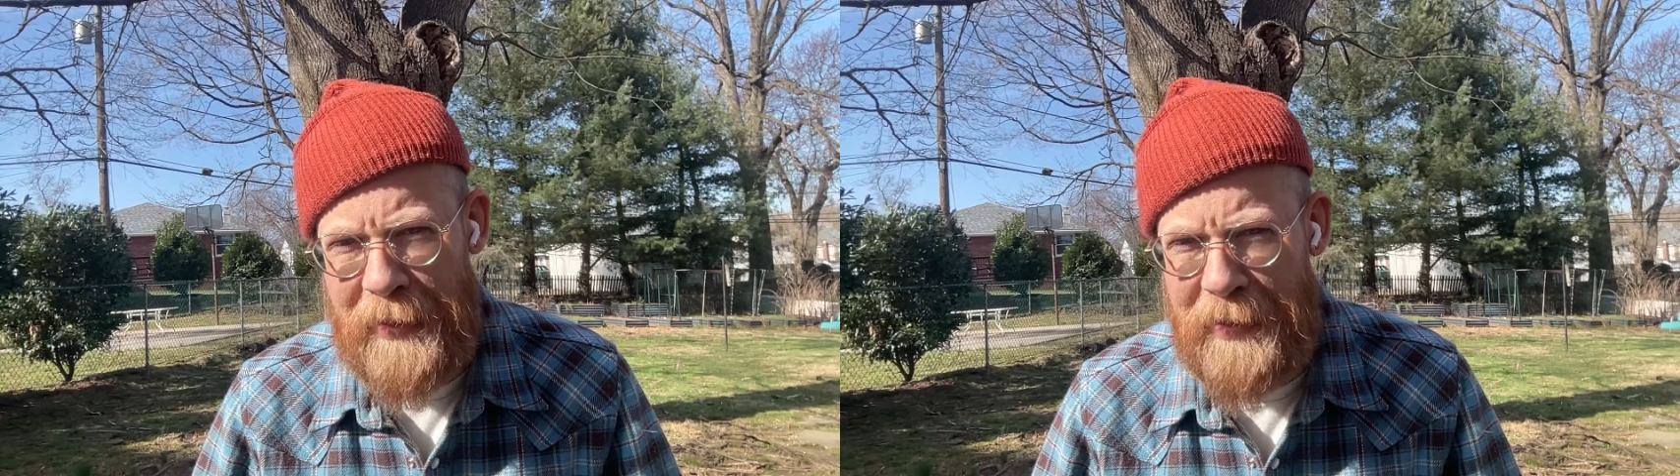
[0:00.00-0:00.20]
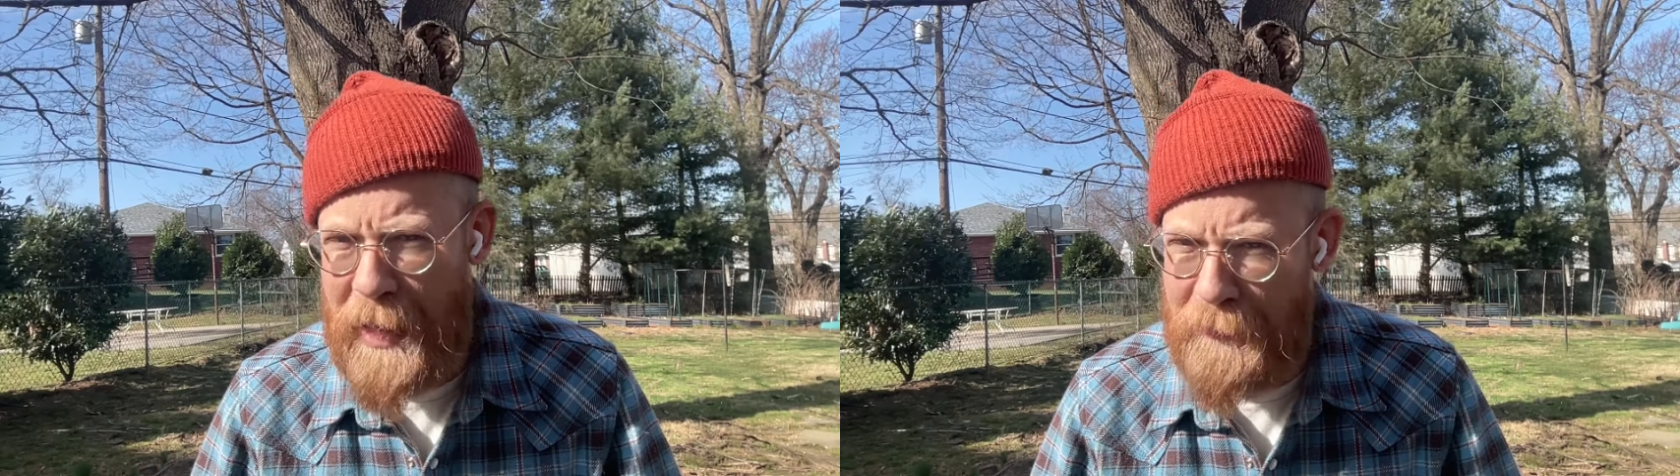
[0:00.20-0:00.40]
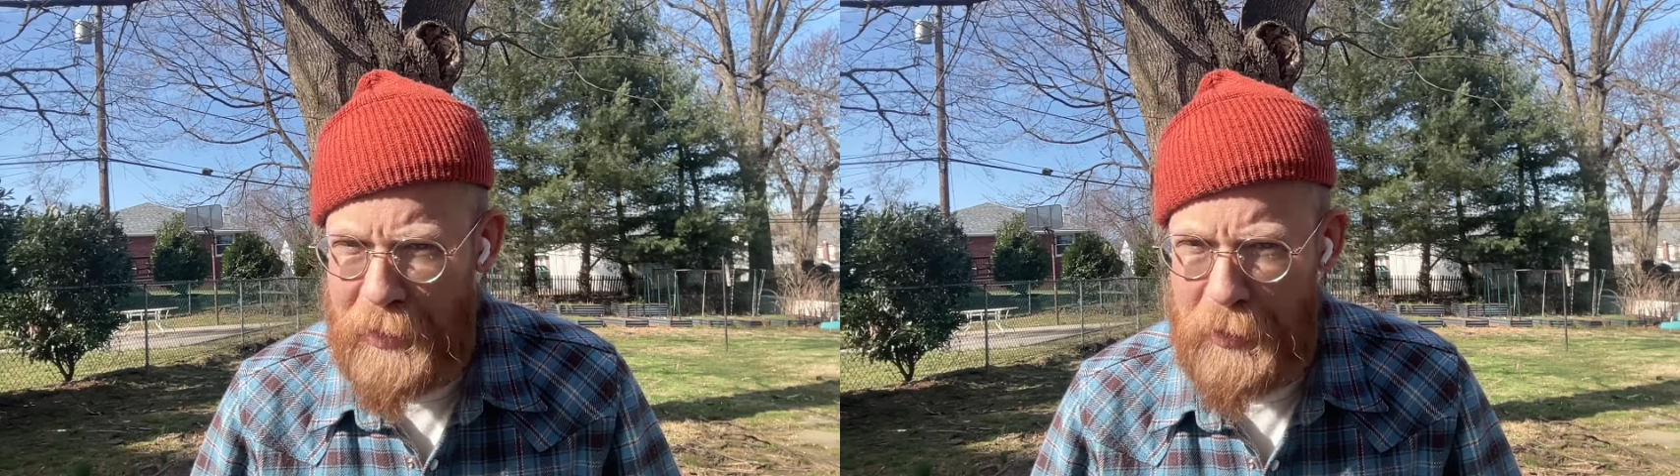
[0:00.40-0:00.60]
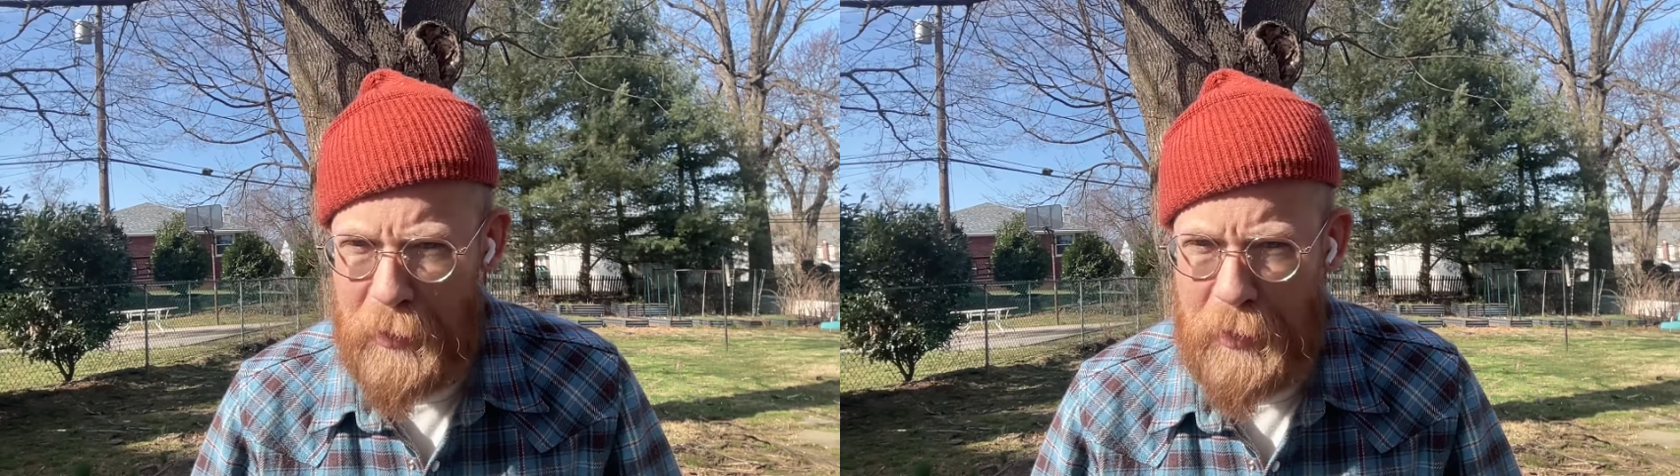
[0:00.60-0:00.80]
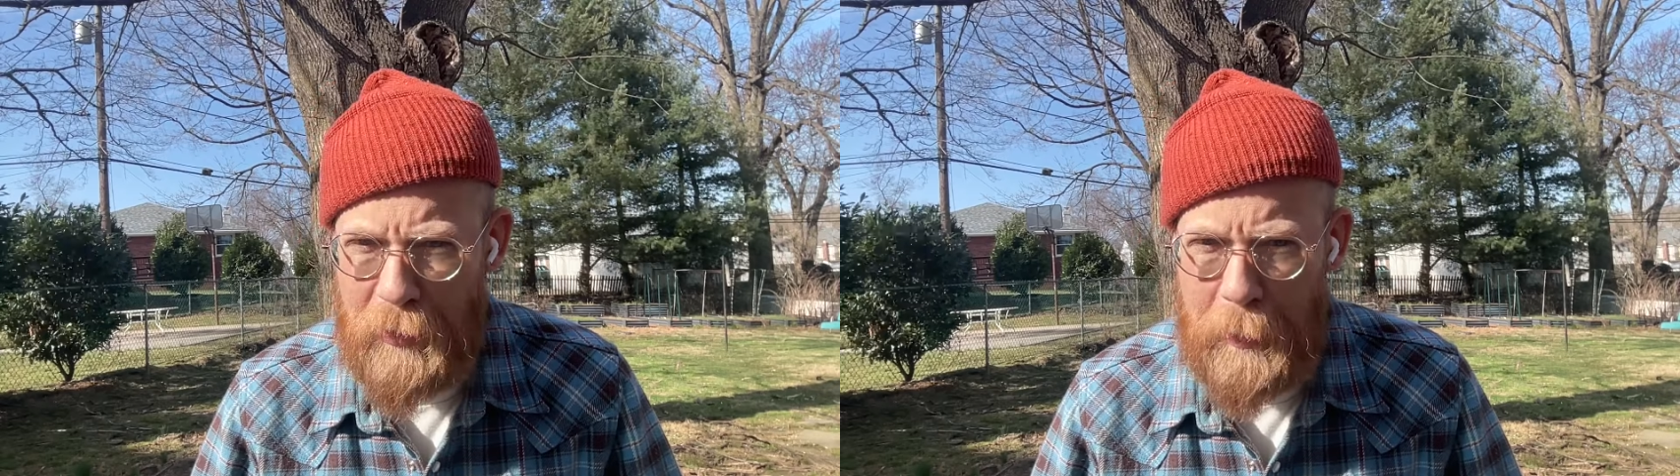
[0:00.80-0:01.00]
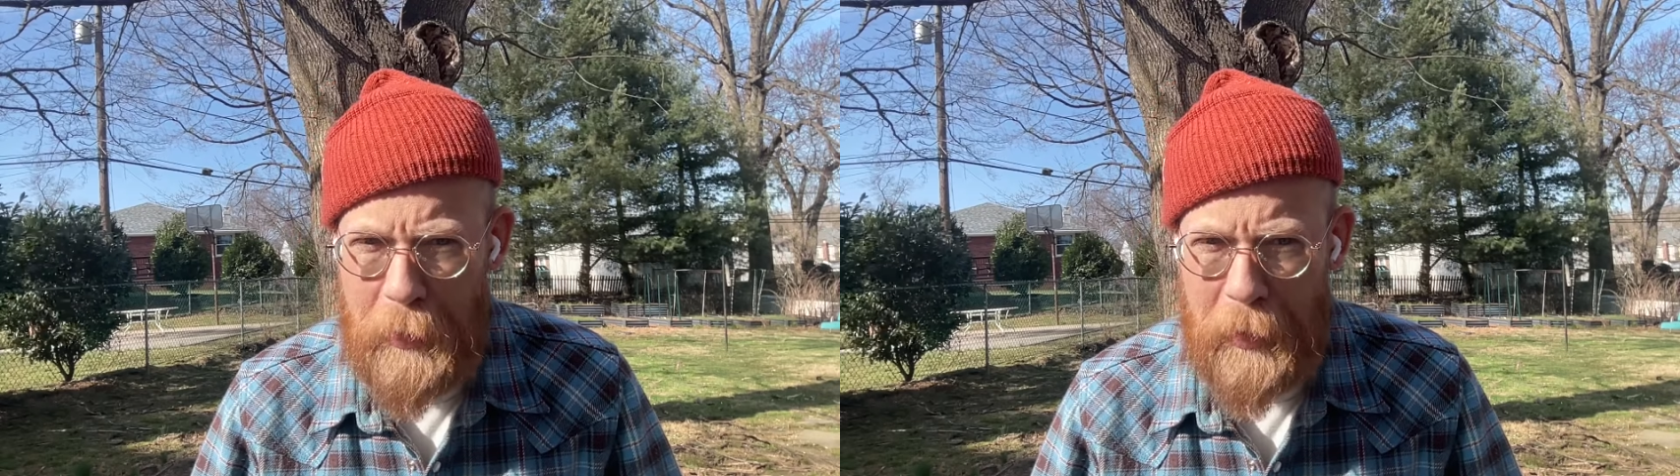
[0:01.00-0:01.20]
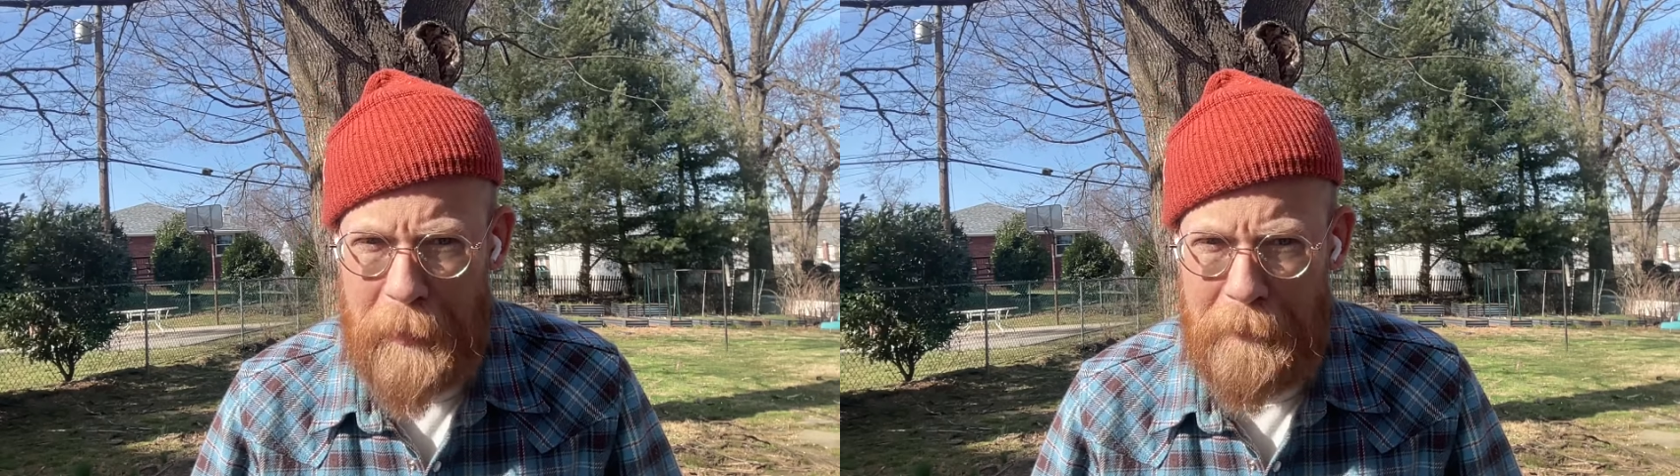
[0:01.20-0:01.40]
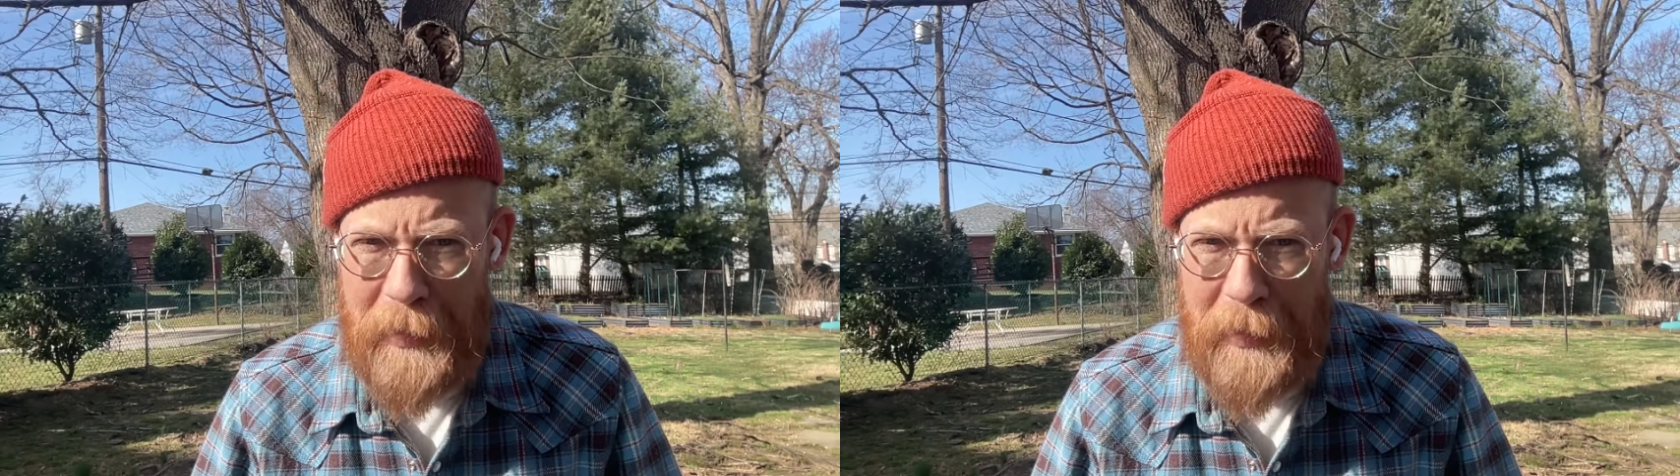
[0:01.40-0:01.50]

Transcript: Staff is thrilled to report